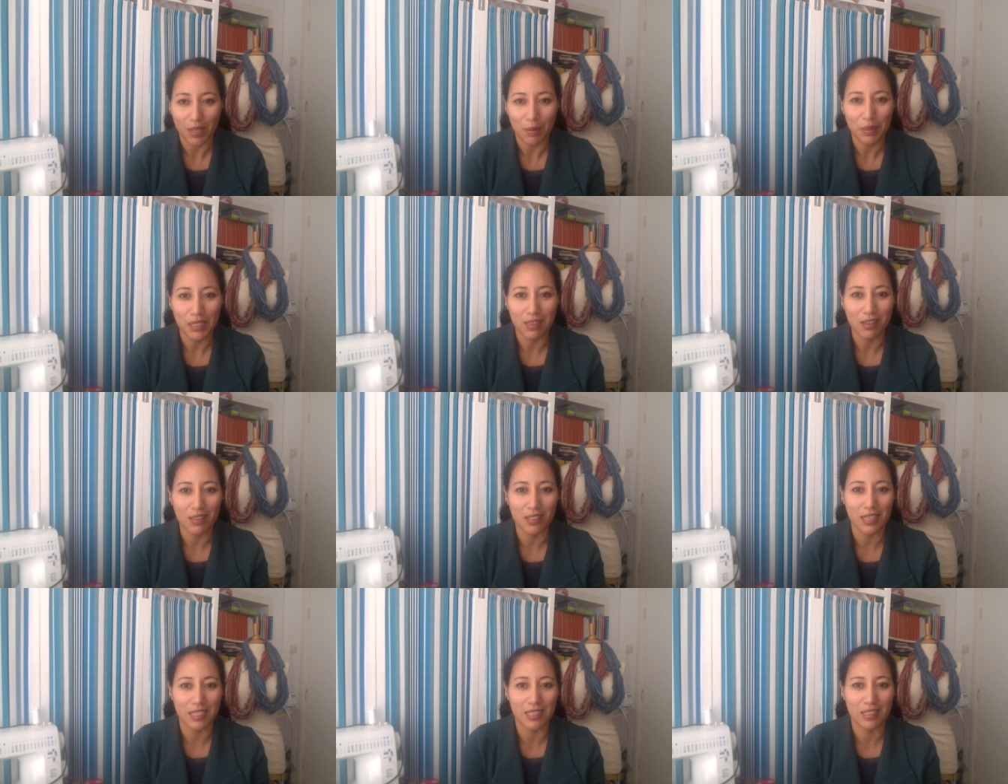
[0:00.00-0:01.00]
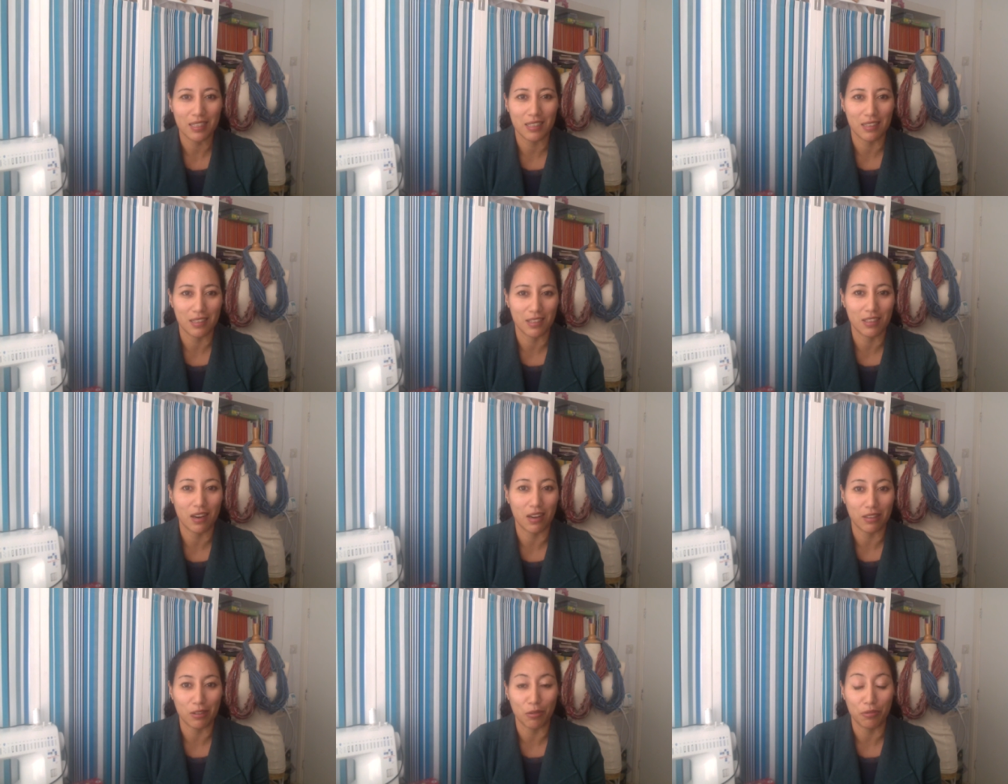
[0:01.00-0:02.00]
because it's the
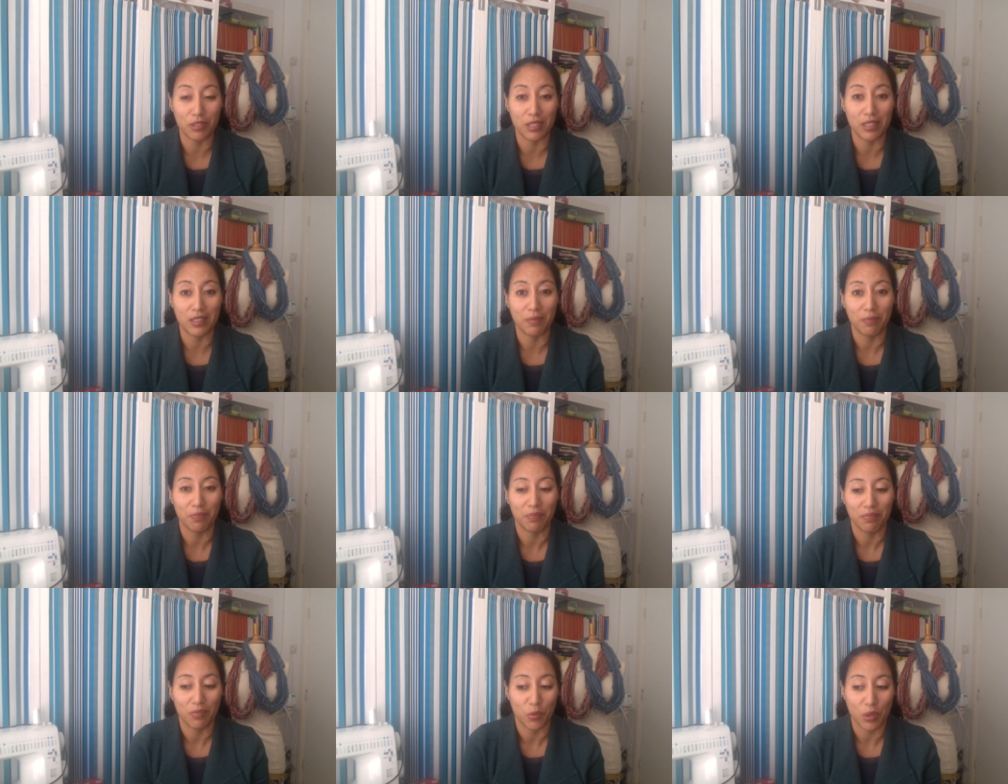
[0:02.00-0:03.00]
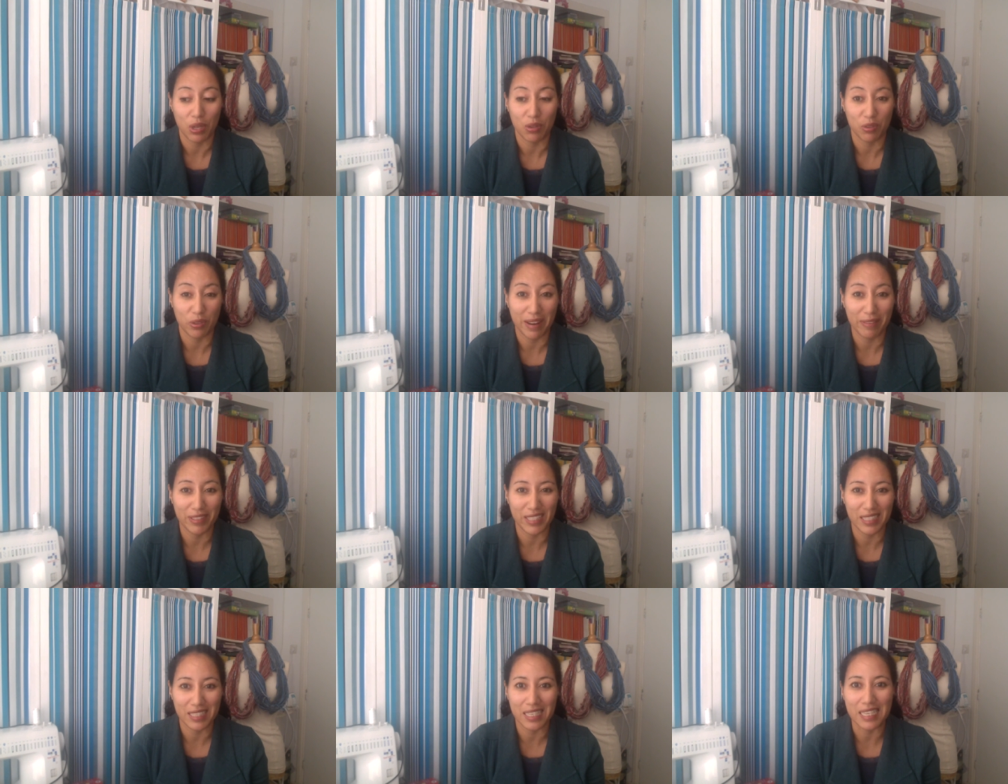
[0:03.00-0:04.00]
start of the,
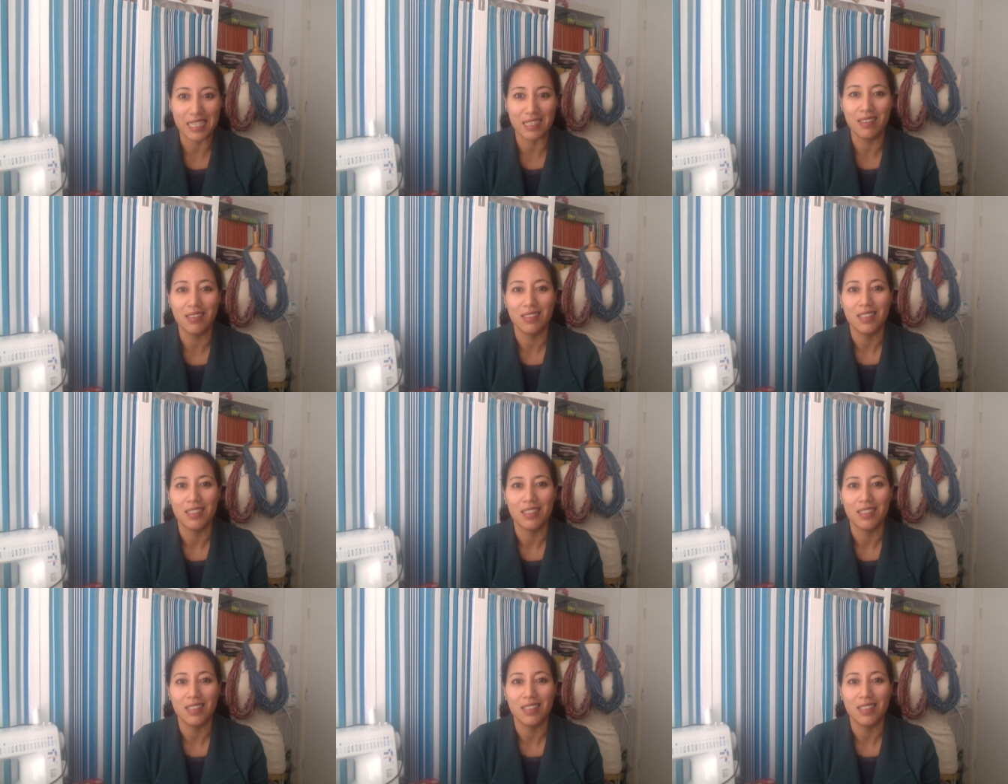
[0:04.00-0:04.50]
crafting season.